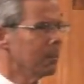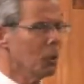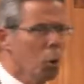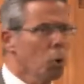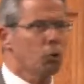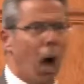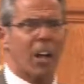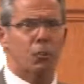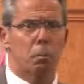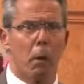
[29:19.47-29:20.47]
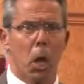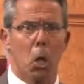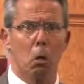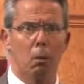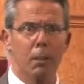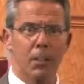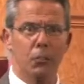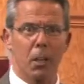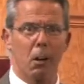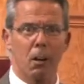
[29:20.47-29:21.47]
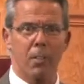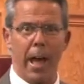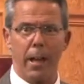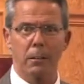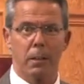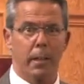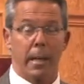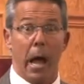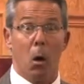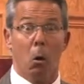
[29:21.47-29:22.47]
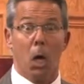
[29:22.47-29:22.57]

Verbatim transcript: who touched me? And she heard that. And now